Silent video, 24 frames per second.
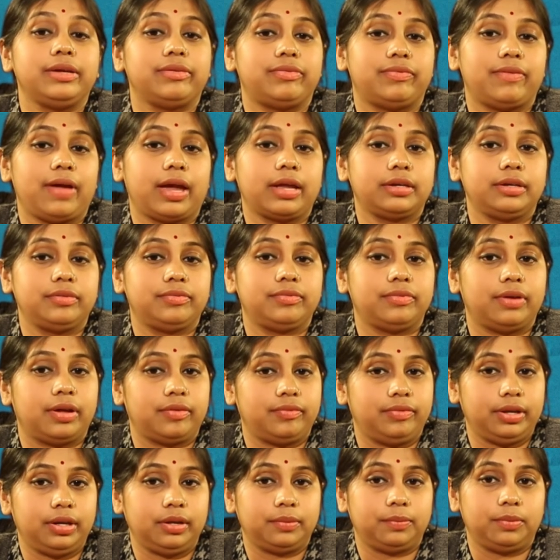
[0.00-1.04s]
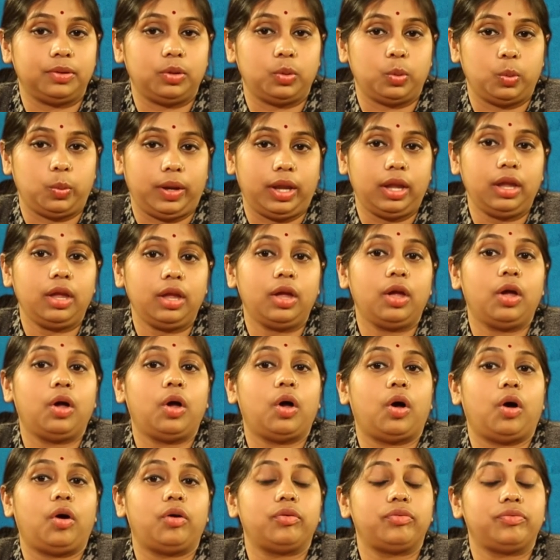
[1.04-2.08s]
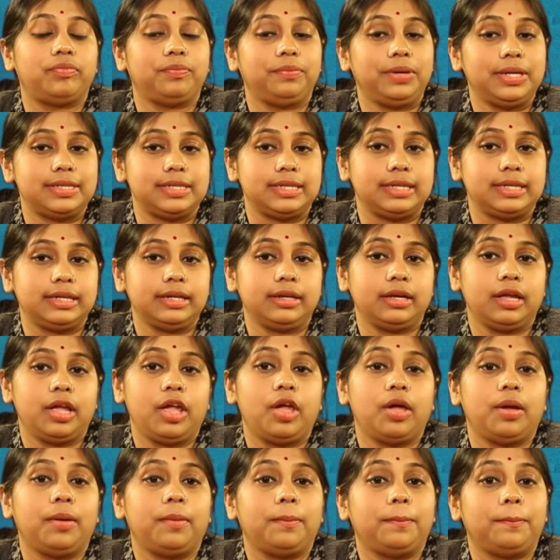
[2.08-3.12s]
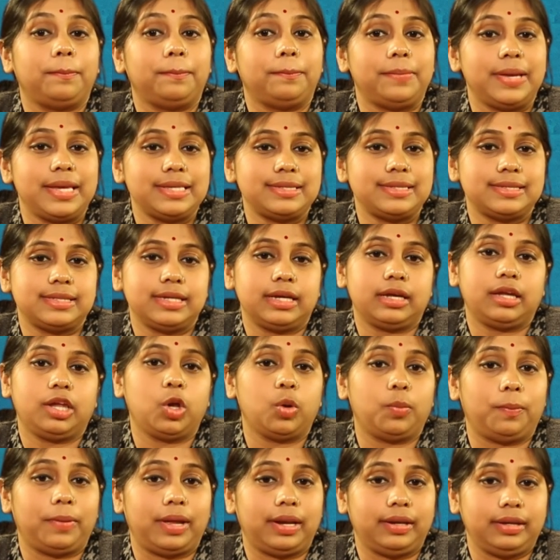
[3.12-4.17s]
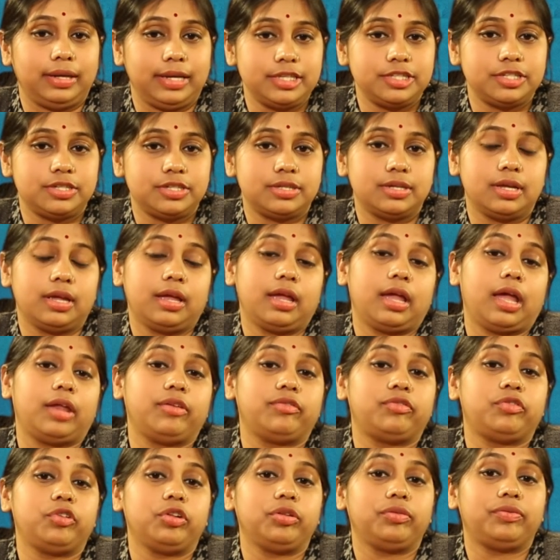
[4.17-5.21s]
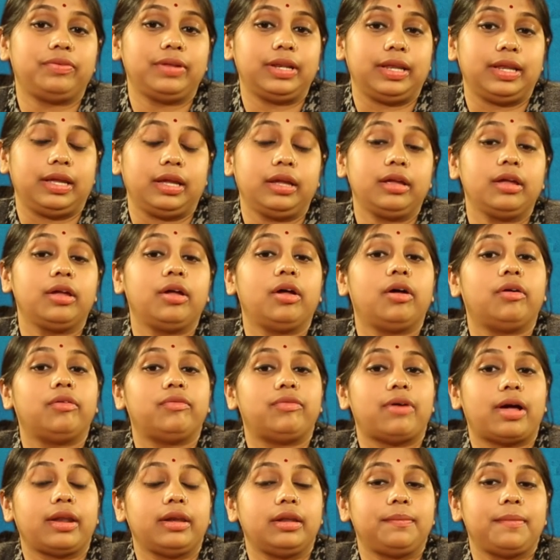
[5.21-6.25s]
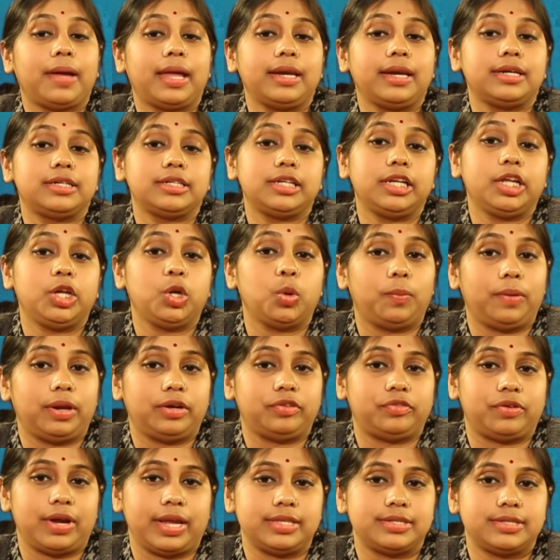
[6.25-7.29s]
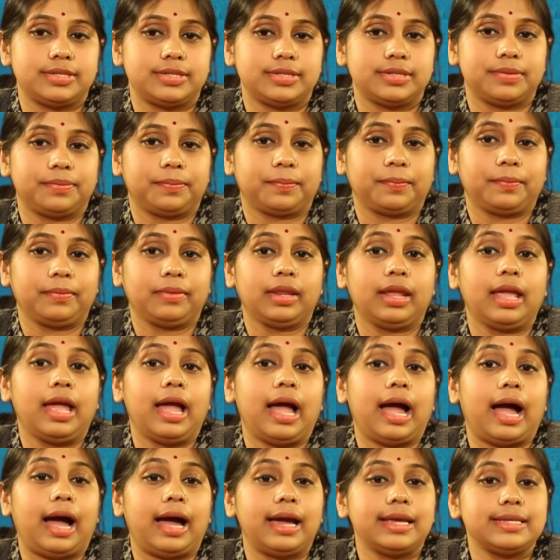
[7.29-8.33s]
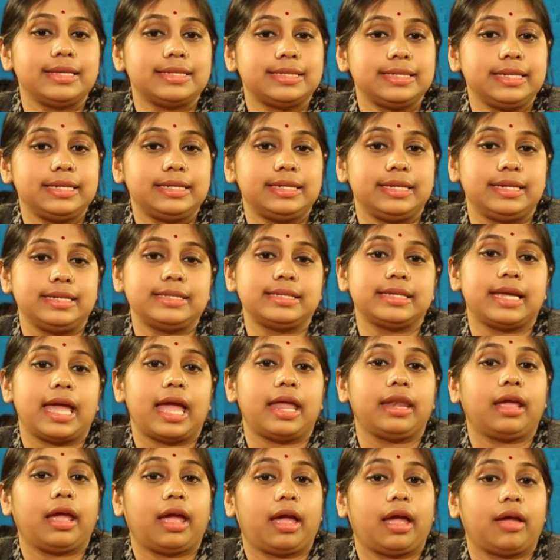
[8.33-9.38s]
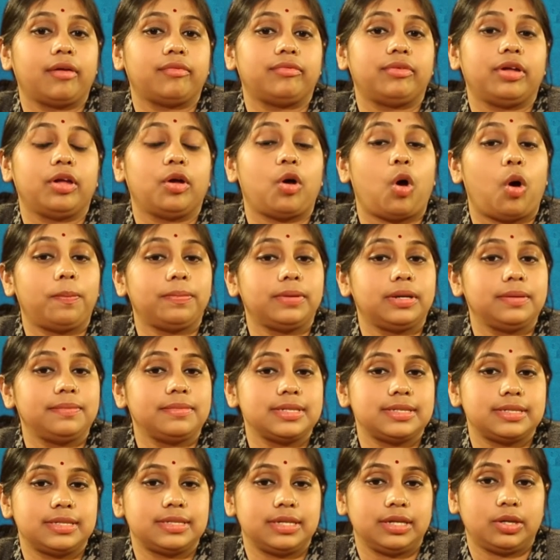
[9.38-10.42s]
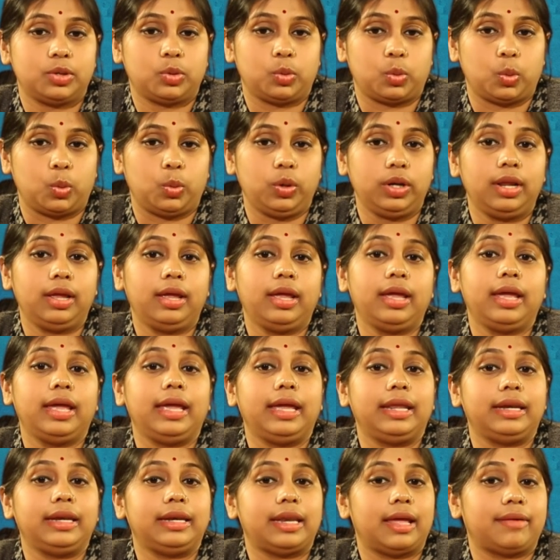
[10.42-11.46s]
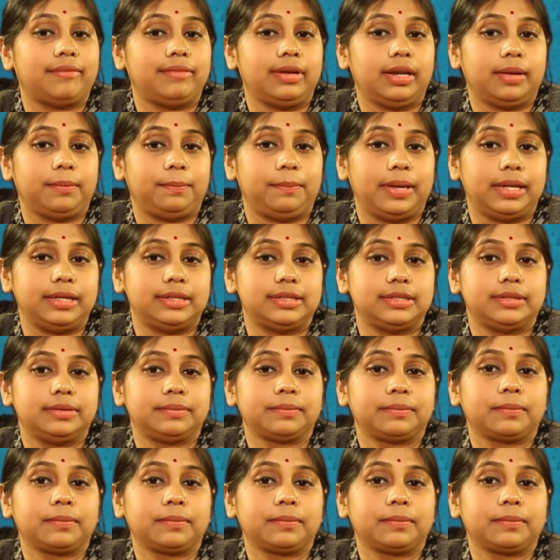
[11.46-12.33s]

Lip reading: effective available way of meeting basic human needs and fulfilling fundamental human rights. ICTs can have an optimistic role in development,